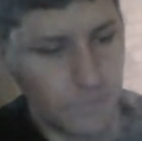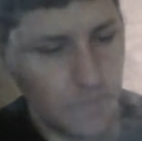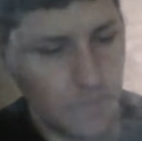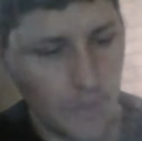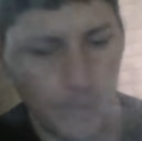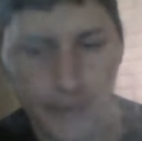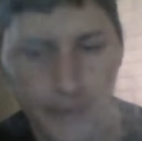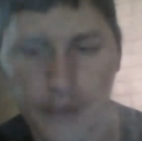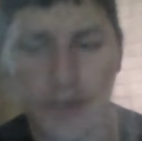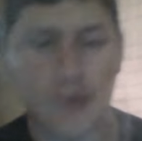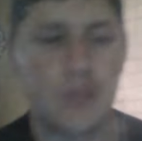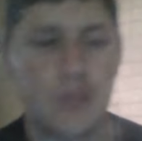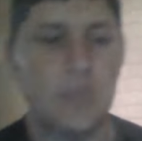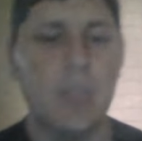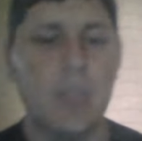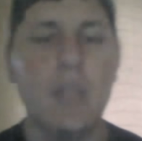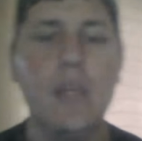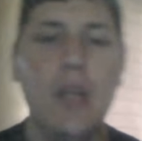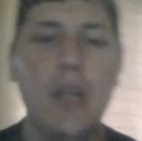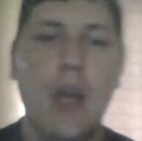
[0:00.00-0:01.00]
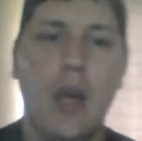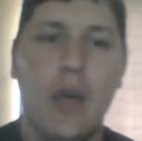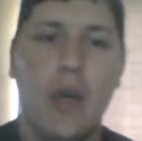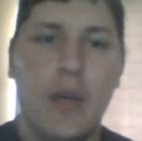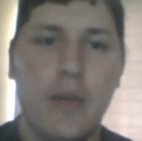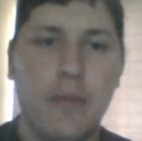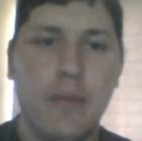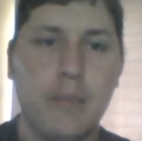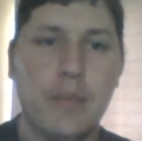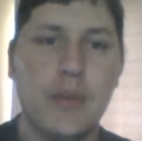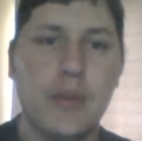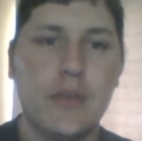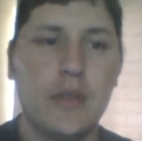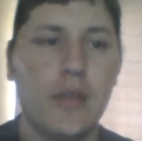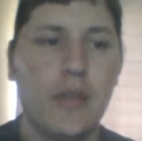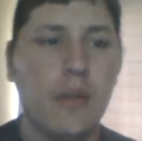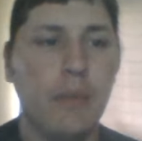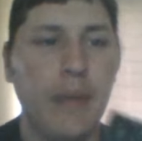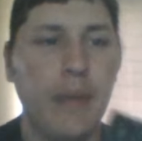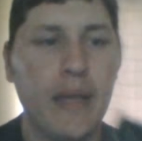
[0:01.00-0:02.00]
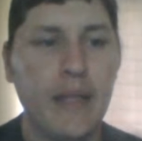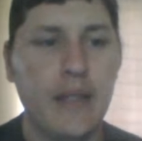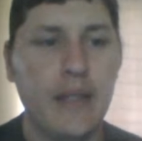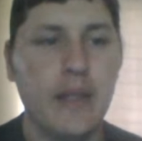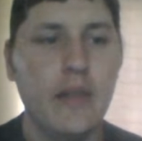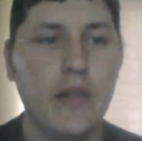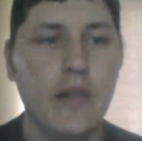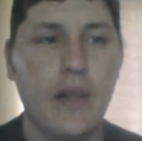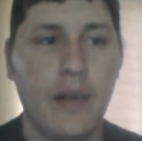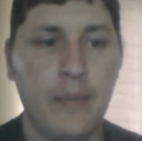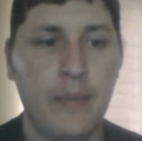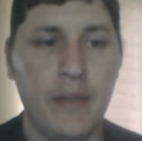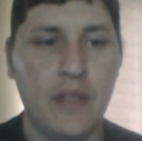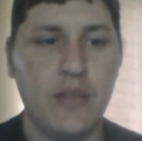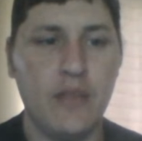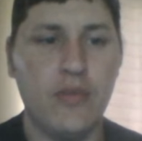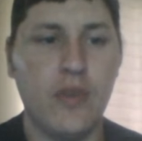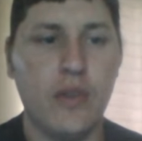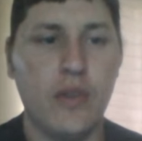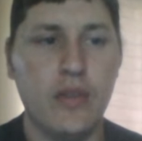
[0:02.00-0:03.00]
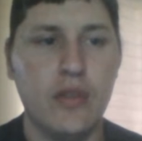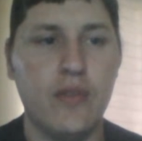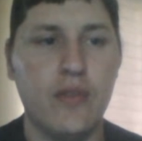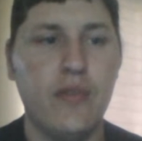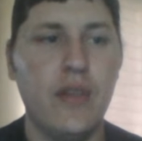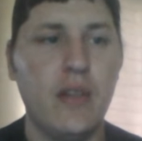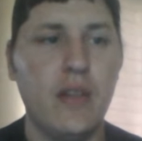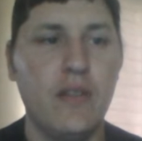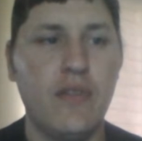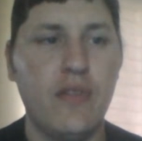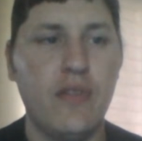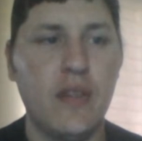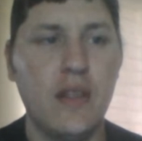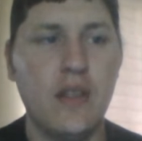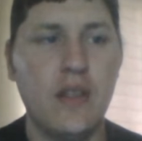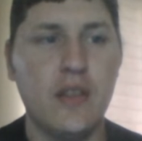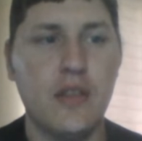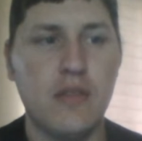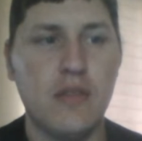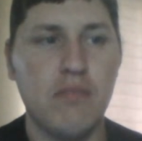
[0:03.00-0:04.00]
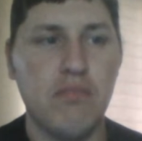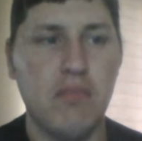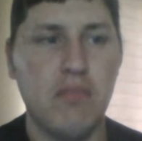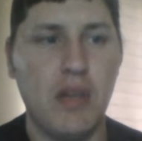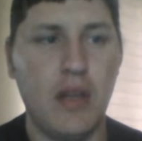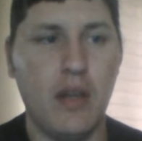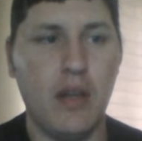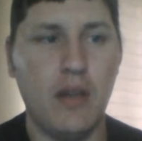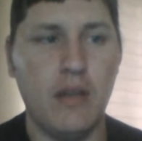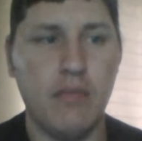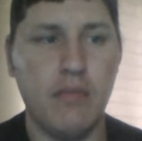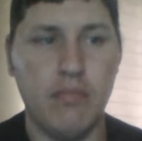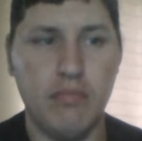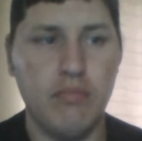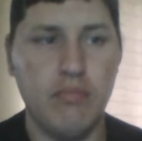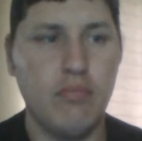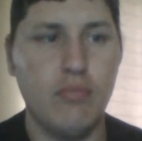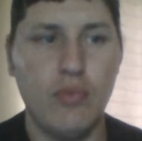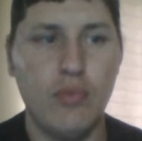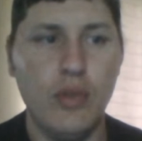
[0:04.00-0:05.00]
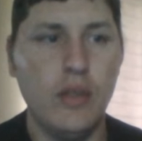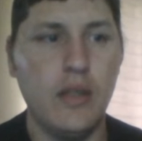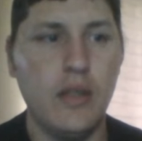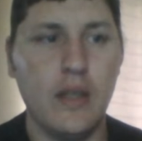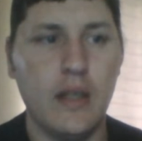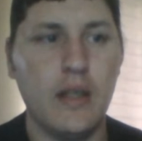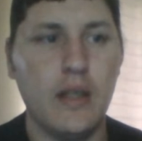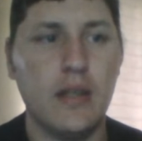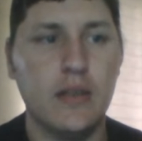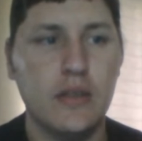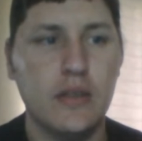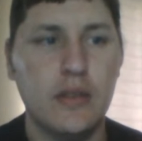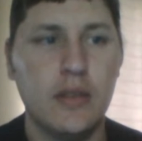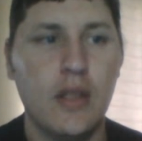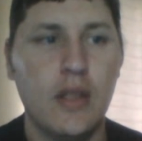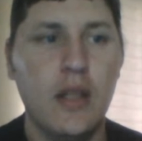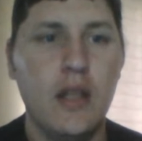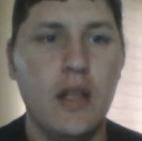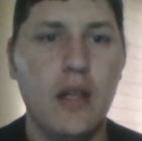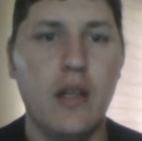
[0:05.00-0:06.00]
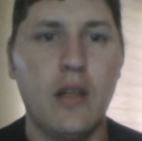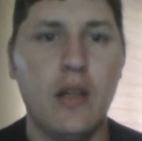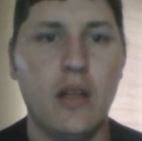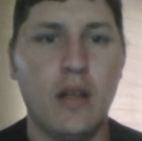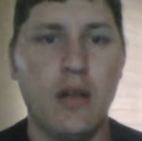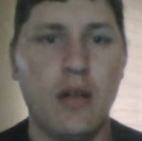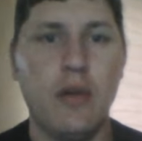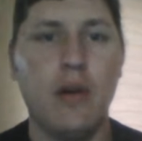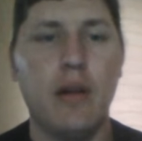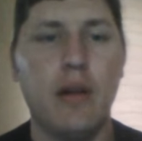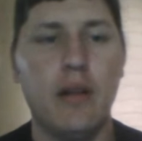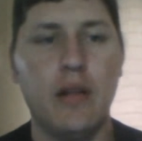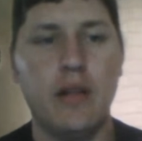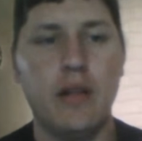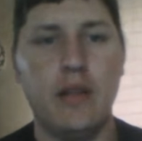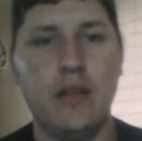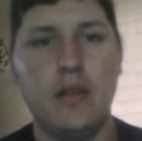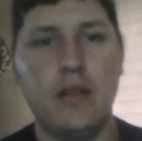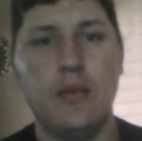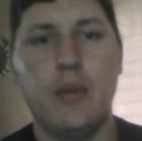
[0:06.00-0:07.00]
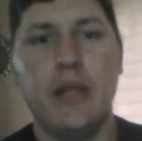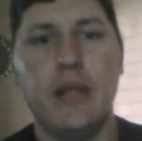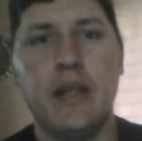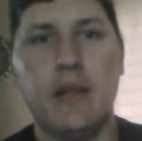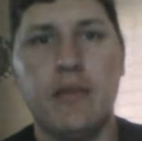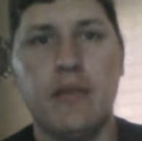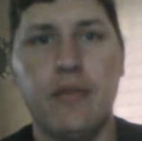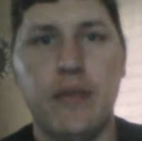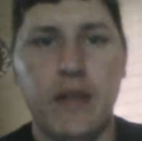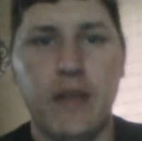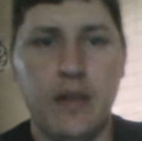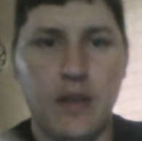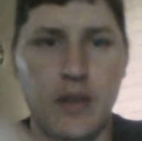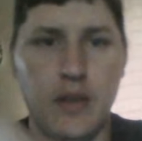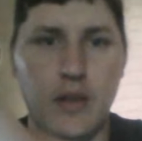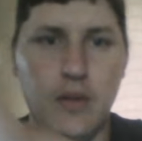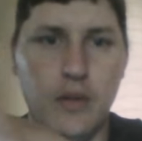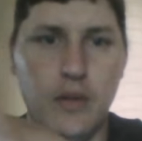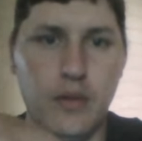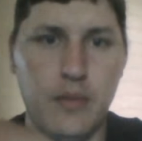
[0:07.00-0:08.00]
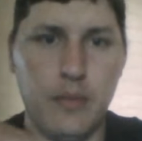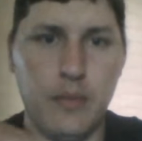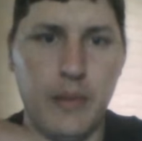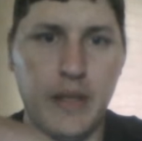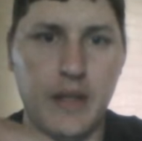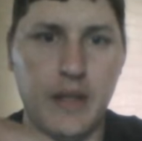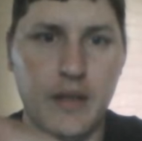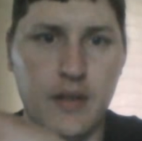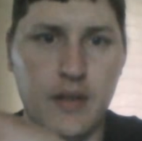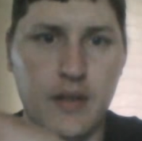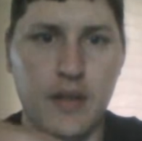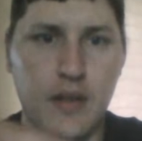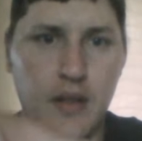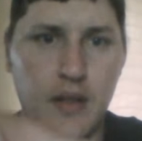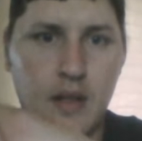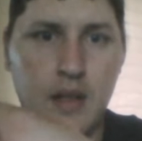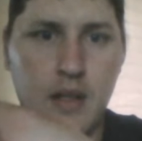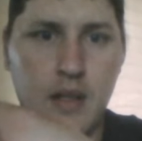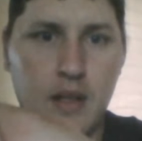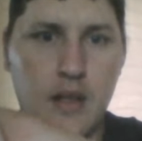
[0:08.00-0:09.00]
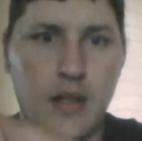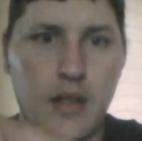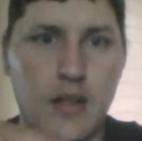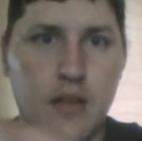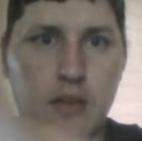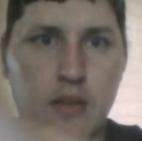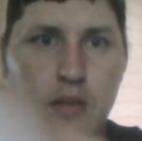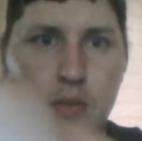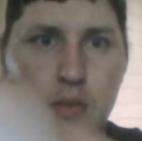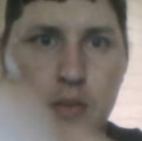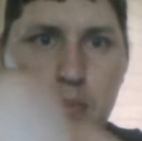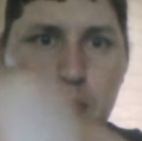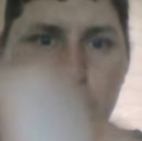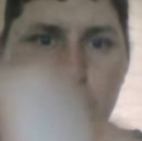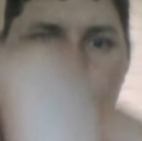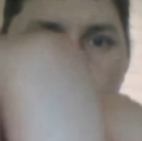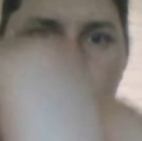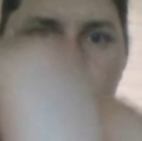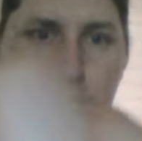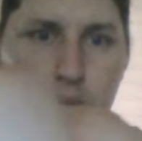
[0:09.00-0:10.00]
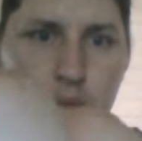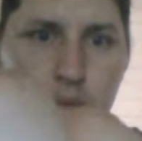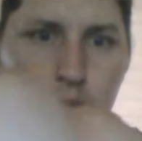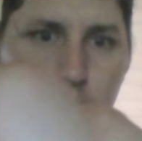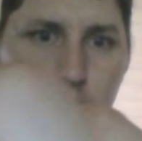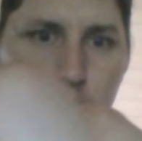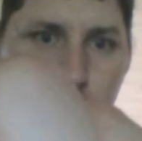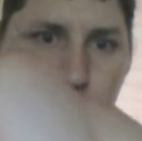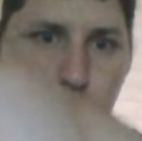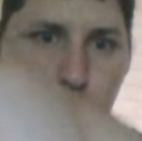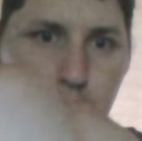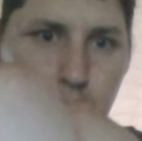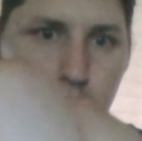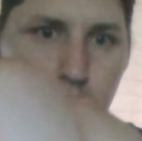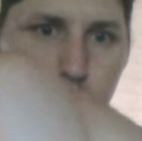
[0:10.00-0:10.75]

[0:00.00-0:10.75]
It works. Pretty strong magnet. I mean, as far as the fit and finish, really nice. The way I've found to do it best is put your top of your